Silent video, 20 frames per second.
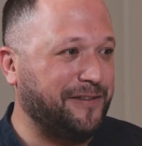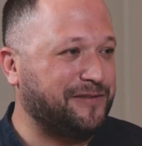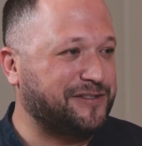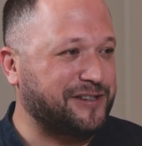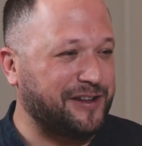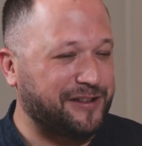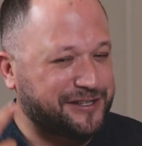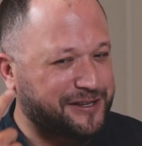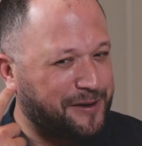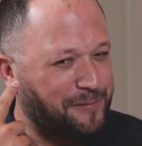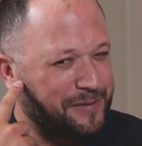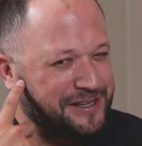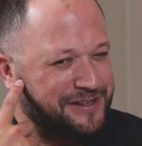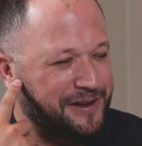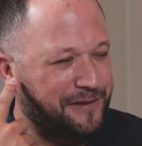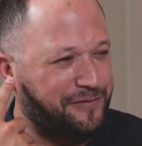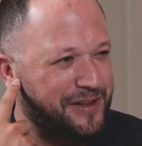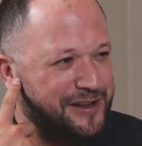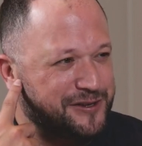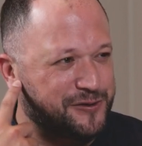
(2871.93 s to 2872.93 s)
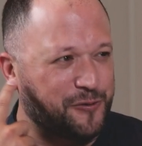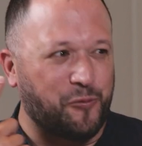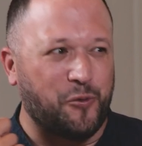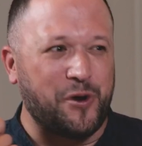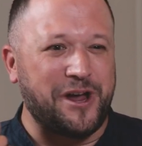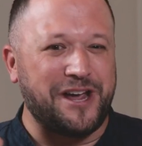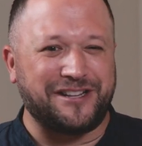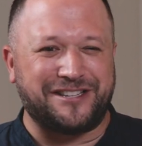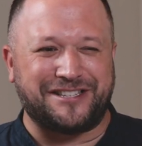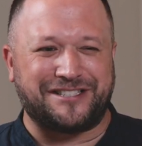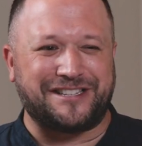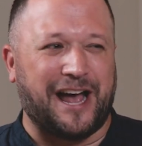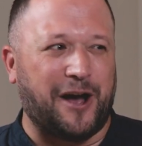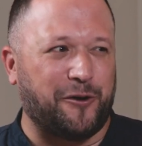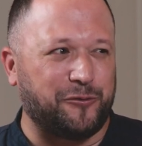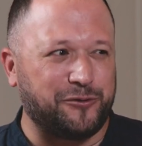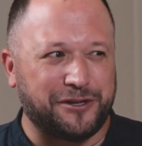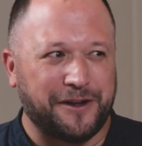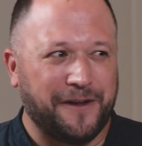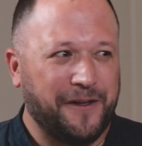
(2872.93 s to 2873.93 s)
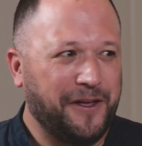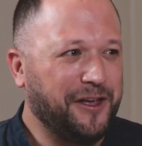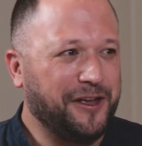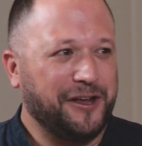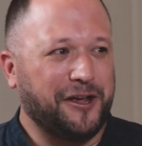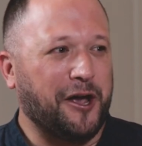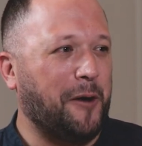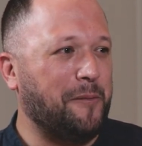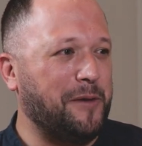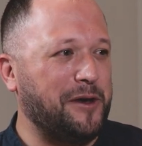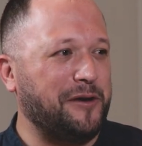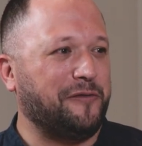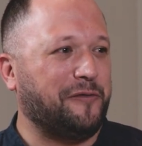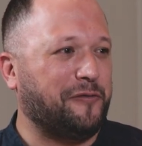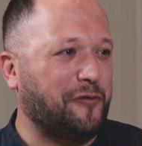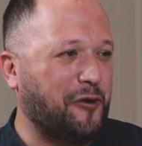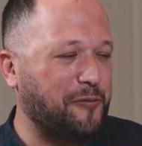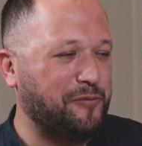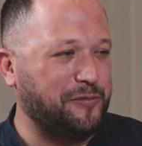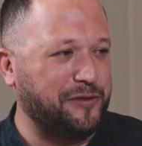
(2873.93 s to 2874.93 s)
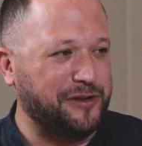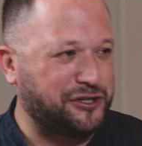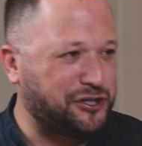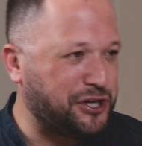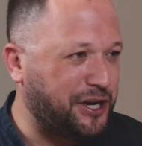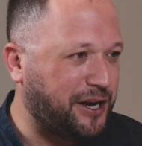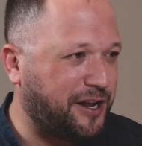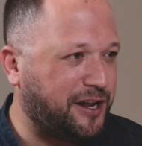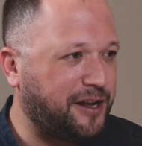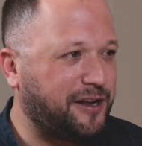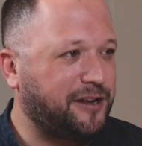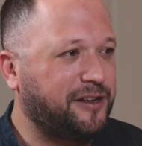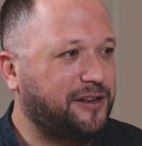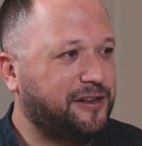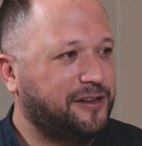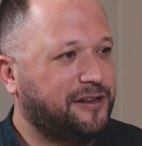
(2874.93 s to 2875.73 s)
If there's a weird sound coming from the chiller,